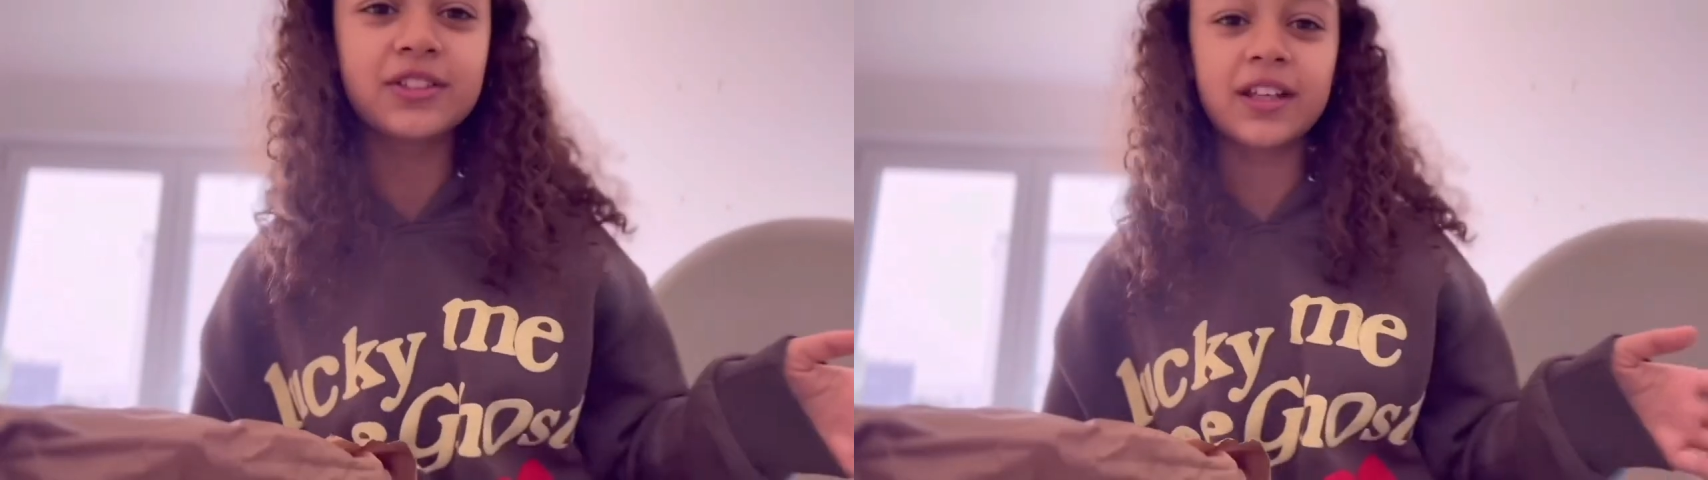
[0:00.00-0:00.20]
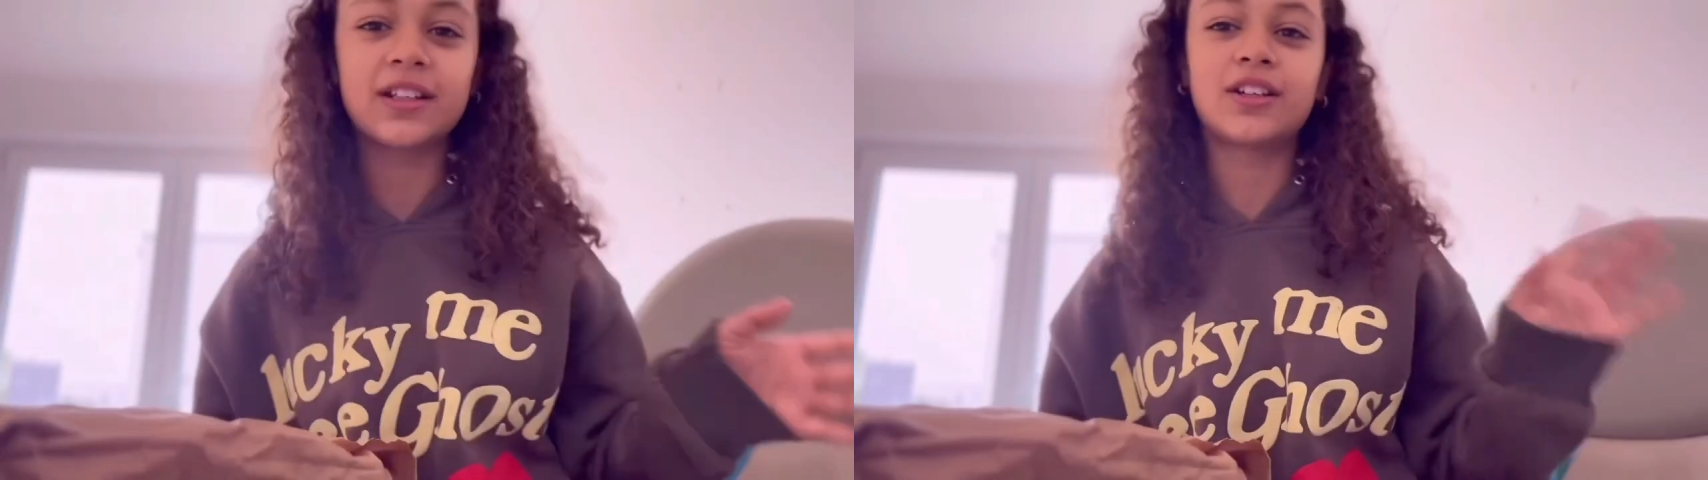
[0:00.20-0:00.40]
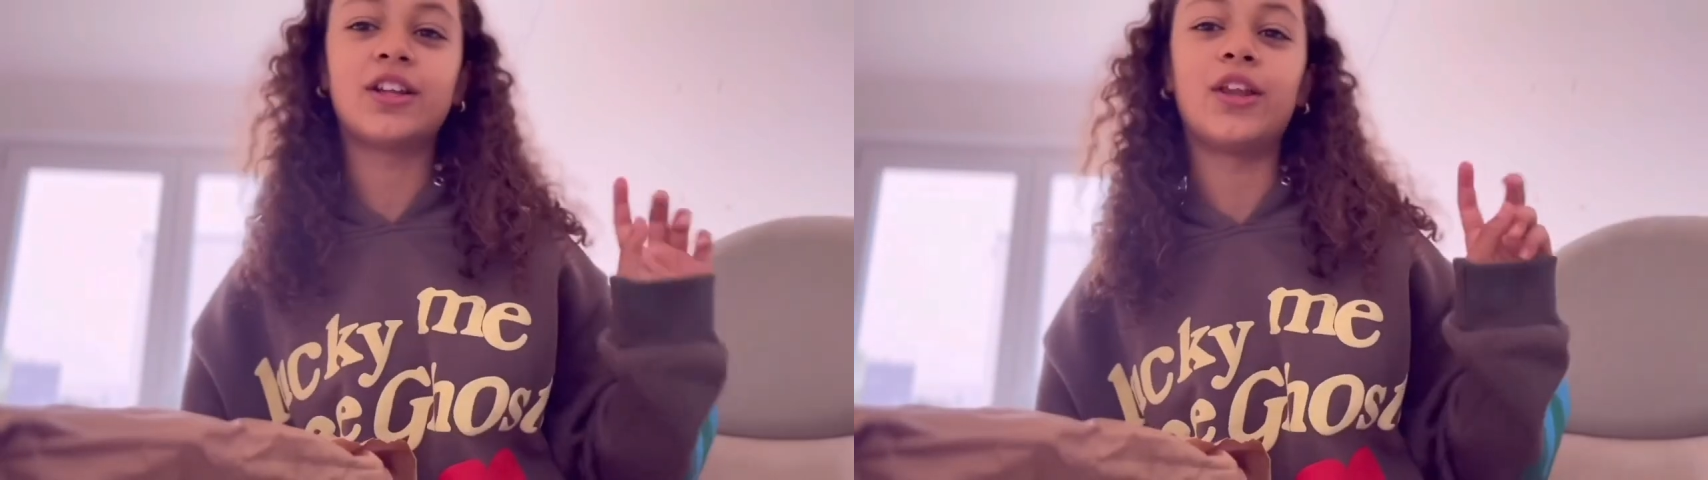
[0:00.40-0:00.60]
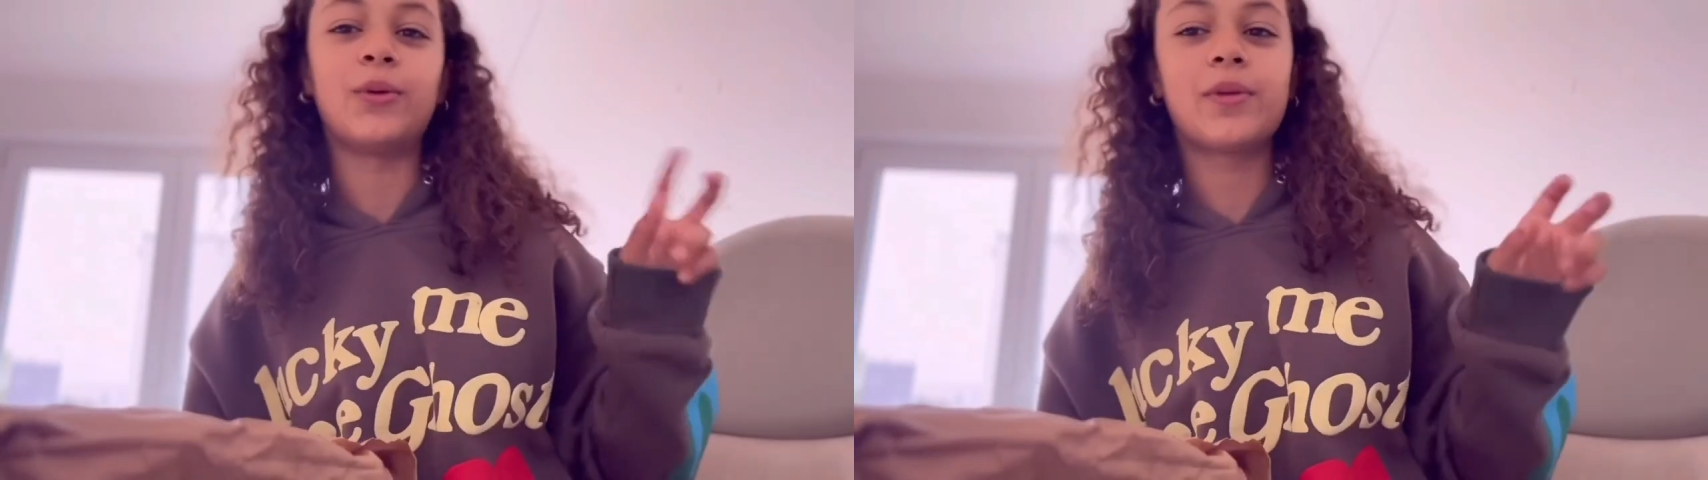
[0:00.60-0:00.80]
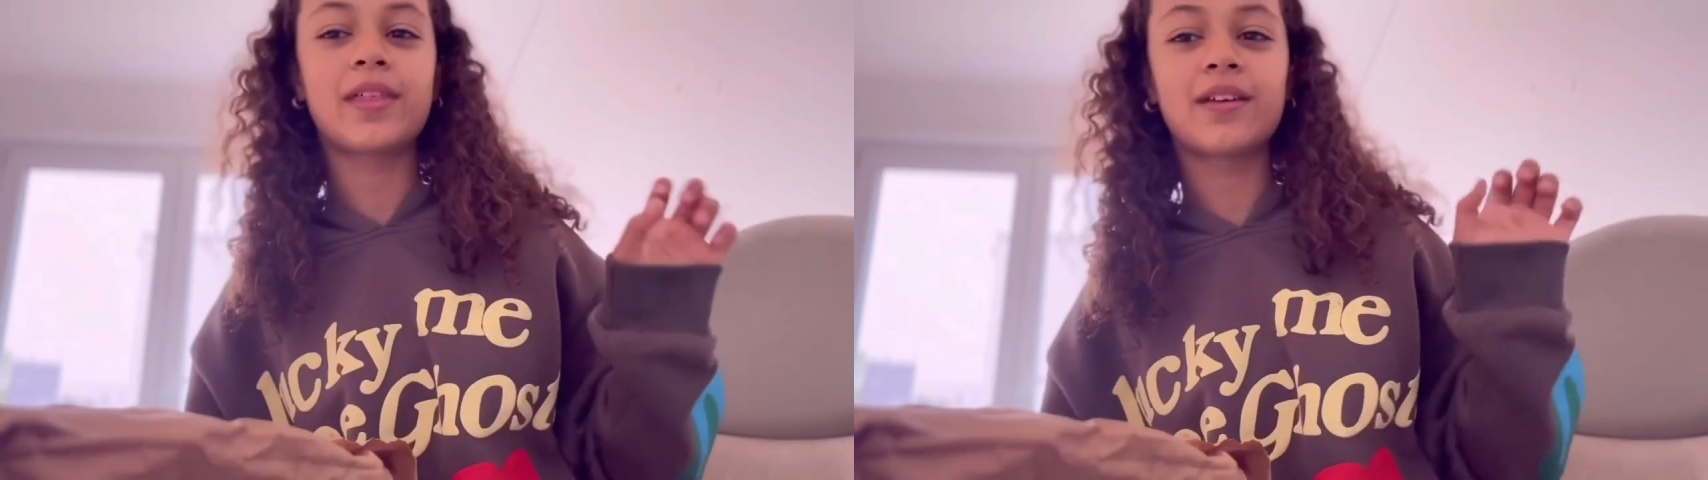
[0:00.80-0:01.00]
like a
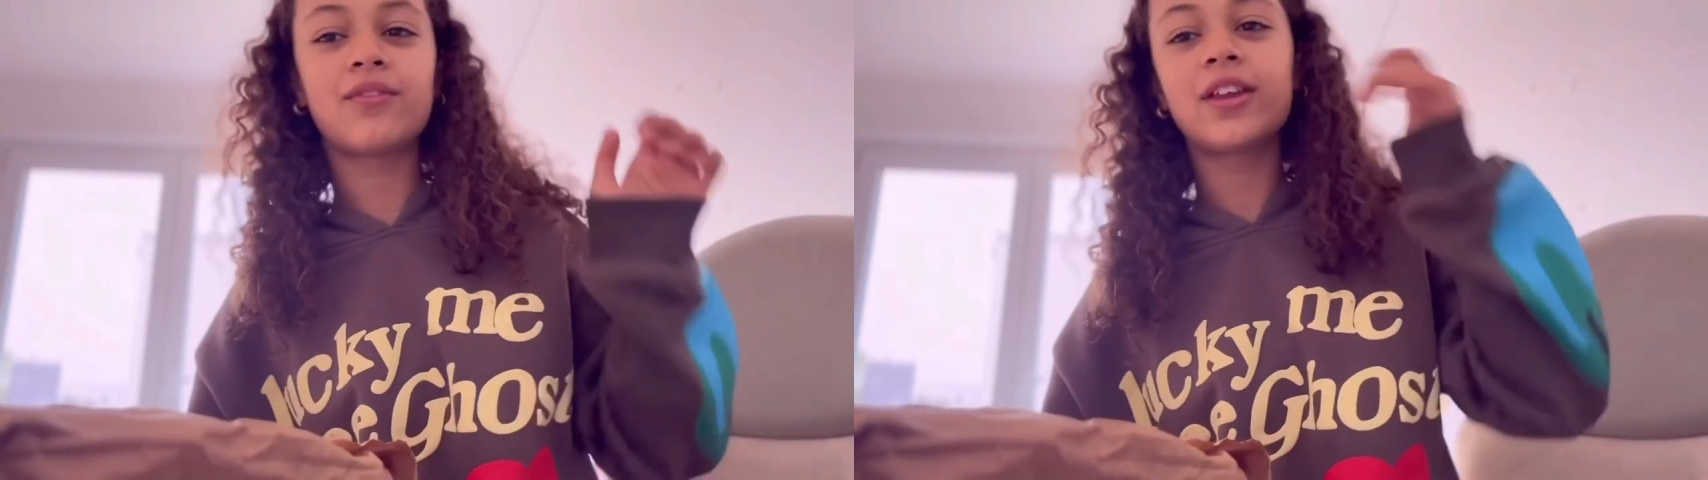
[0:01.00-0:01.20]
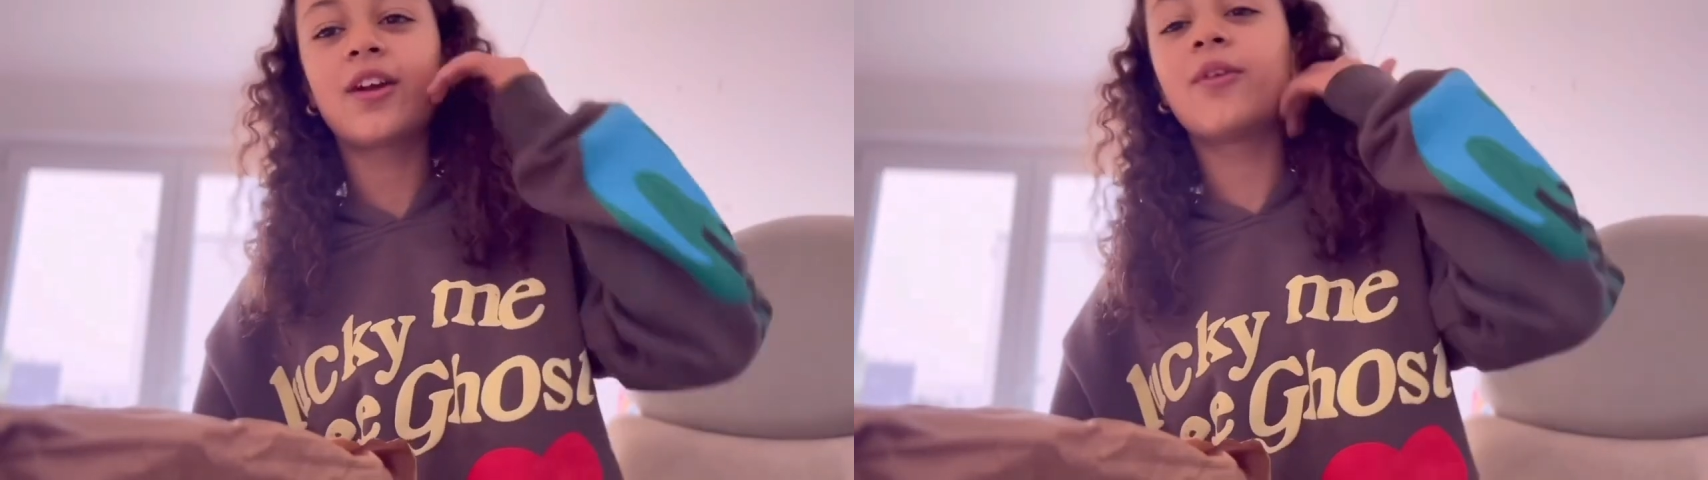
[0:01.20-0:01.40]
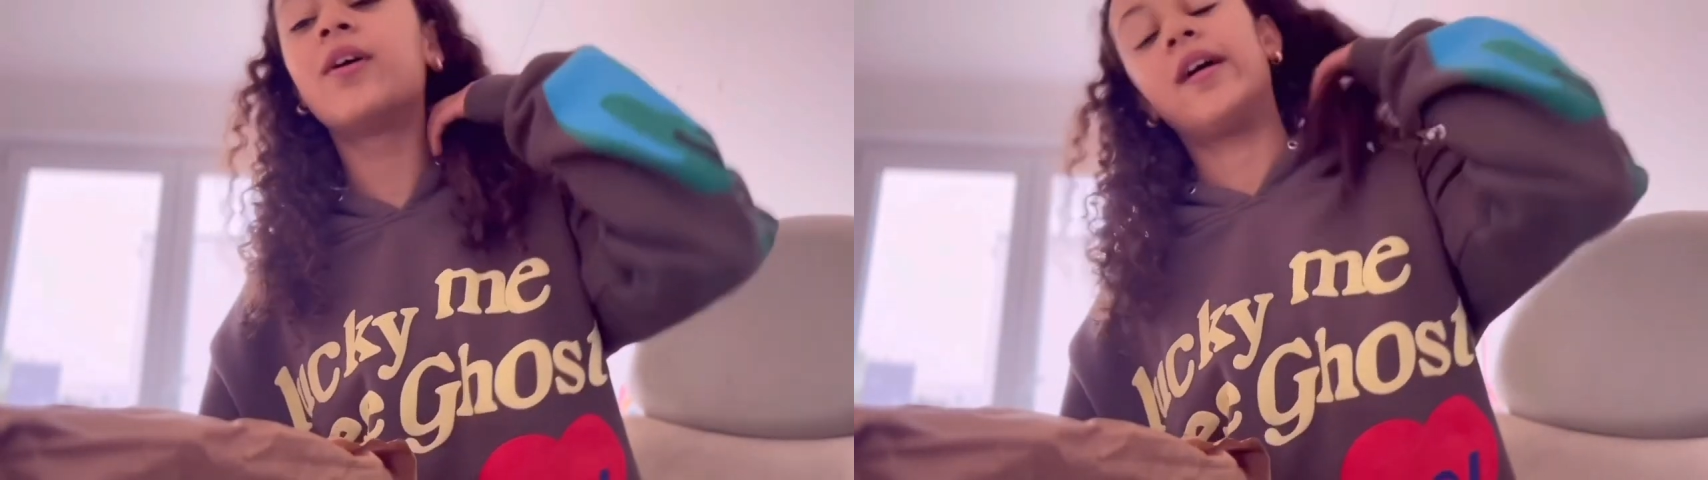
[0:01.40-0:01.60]
clothing video,